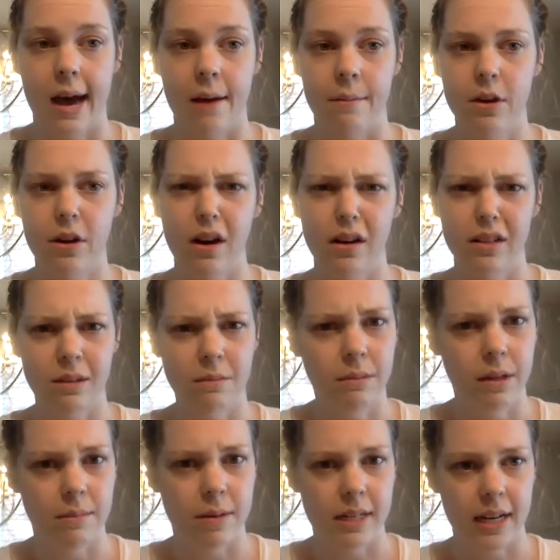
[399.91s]
There are some
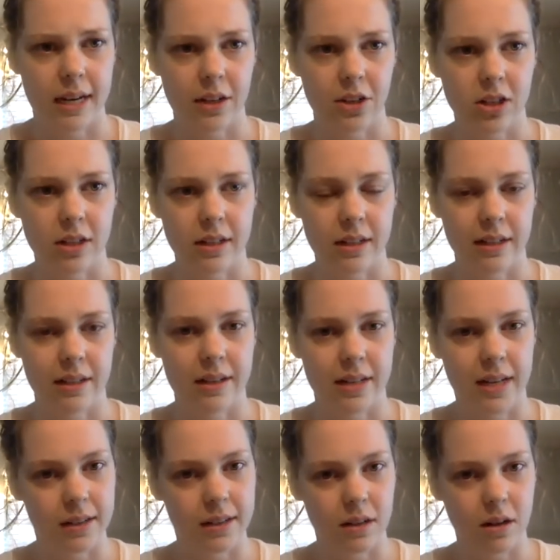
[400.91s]
limitations to the
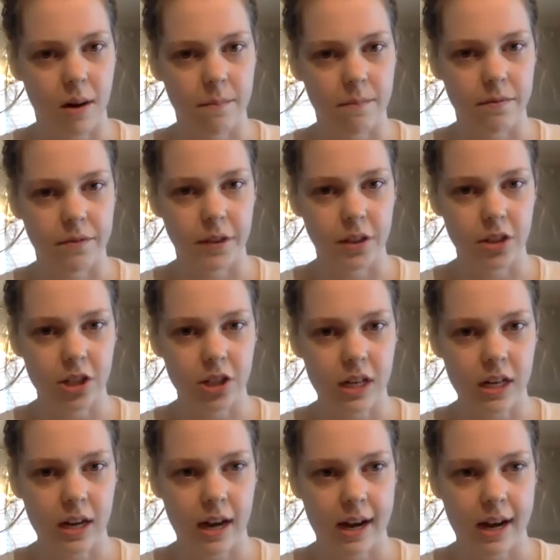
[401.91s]
desktop version.